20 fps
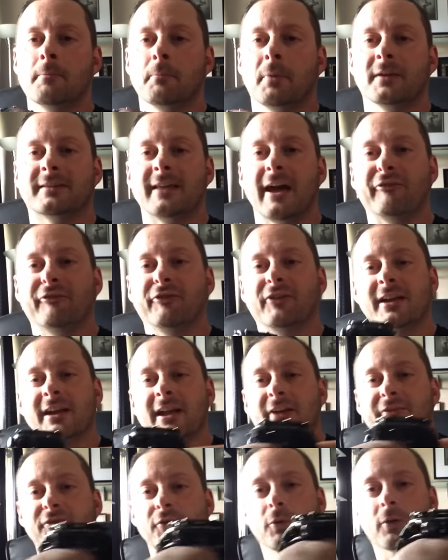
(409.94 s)
But
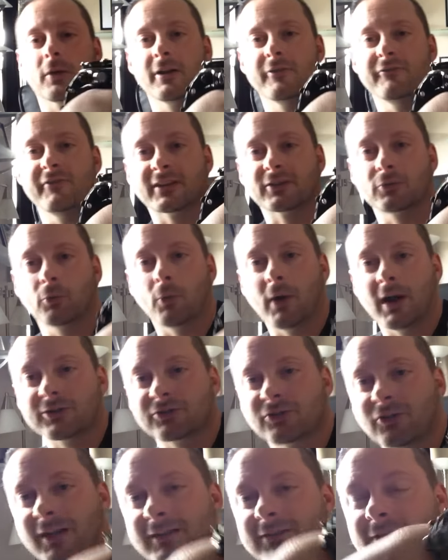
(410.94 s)
definitely, if you are an Invicta
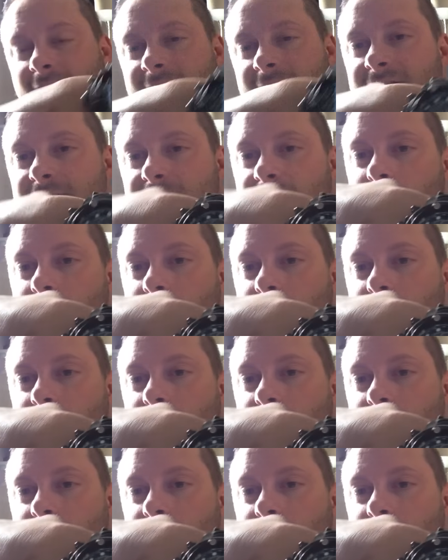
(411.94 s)
watch collector and you